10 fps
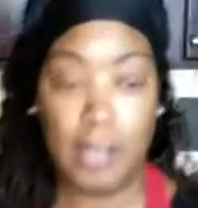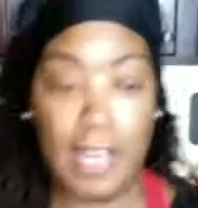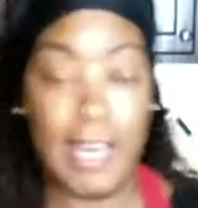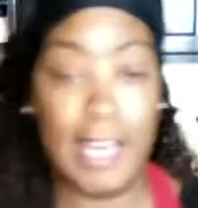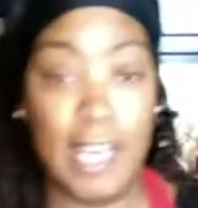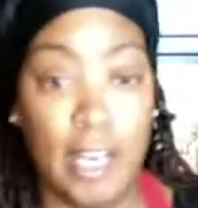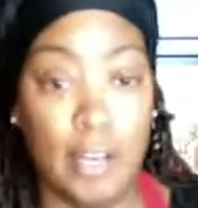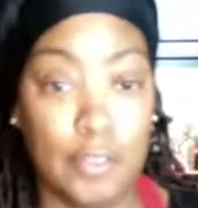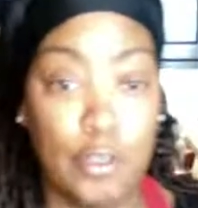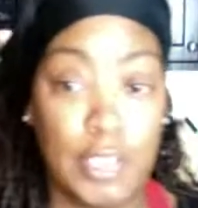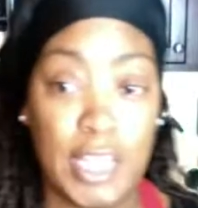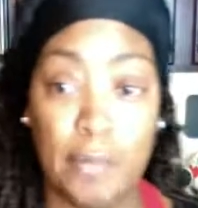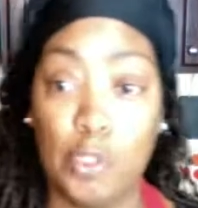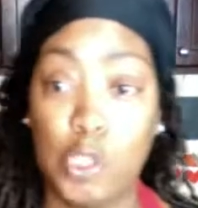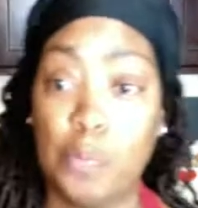I have 2
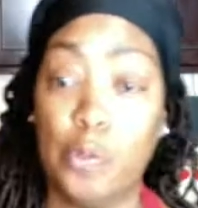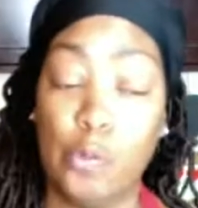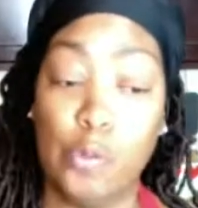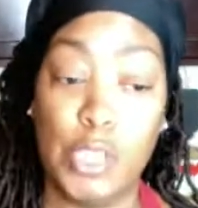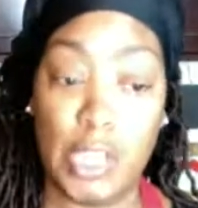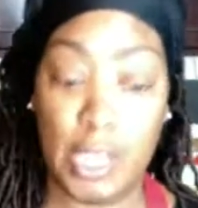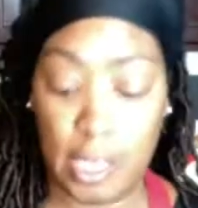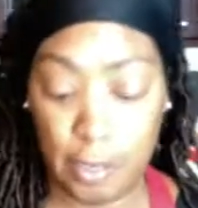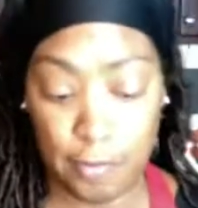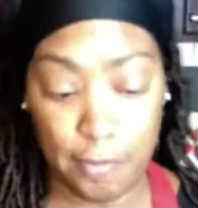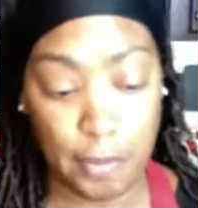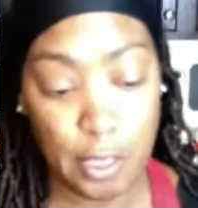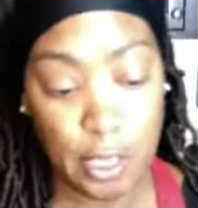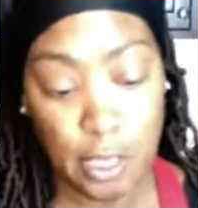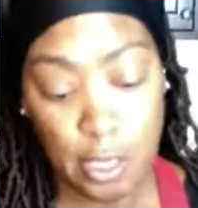tablespoons of
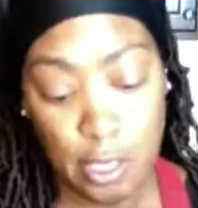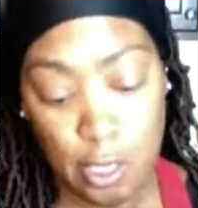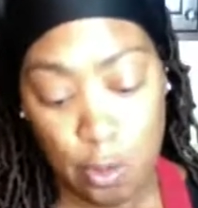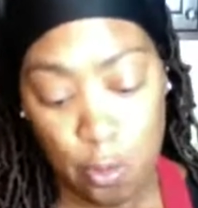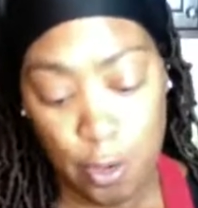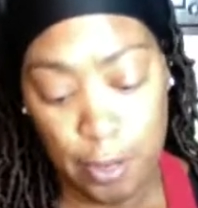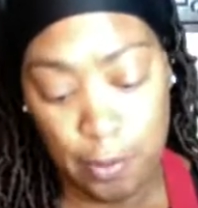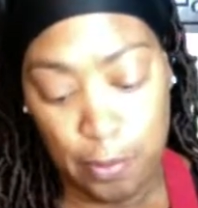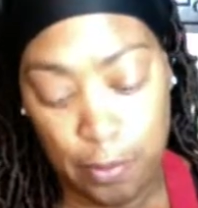oil.